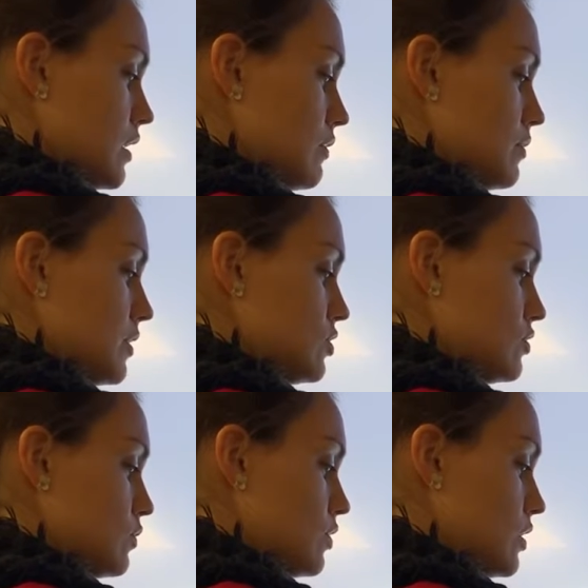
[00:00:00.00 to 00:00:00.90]
Let me make
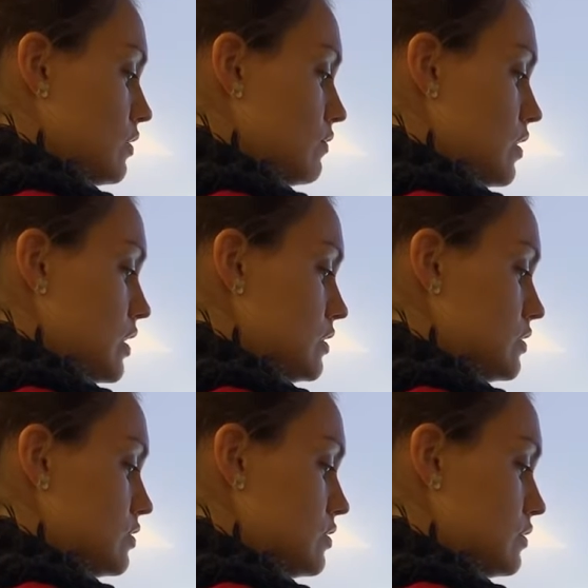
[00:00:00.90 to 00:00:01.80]
sure we're in the right
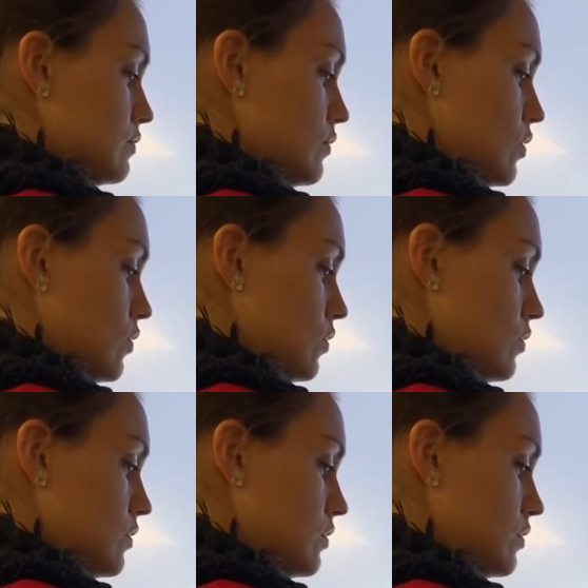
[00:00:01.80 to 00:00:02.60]
mode.